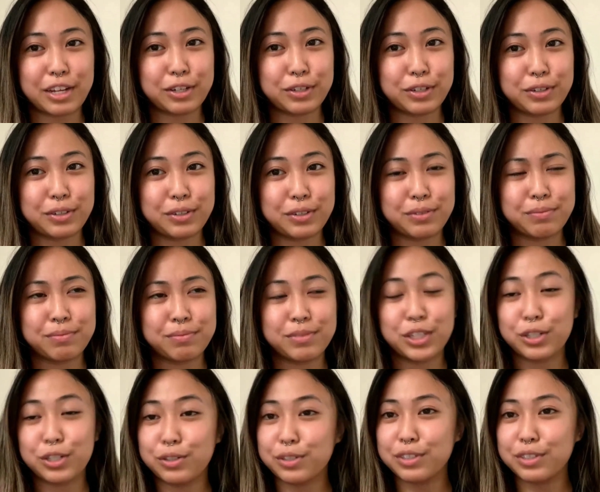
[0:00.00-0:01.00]

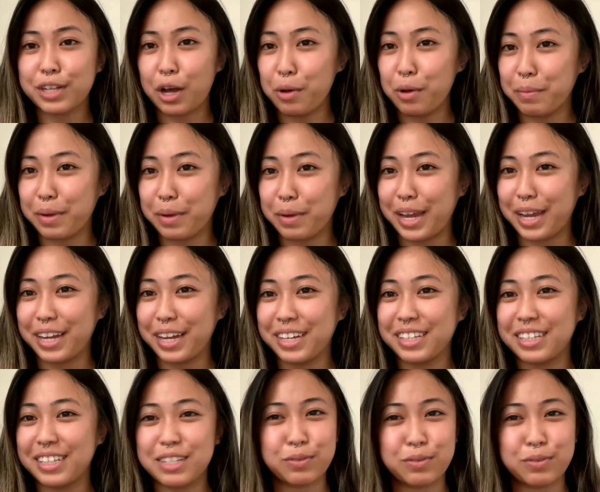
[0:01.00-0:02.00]
you'll tell me?
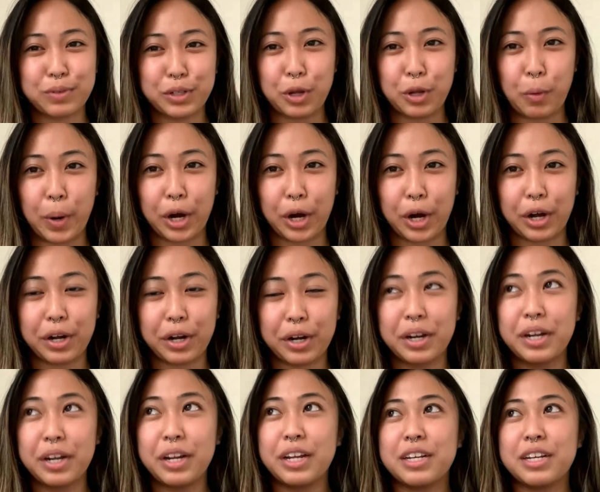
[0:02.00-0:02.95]
It's really weird.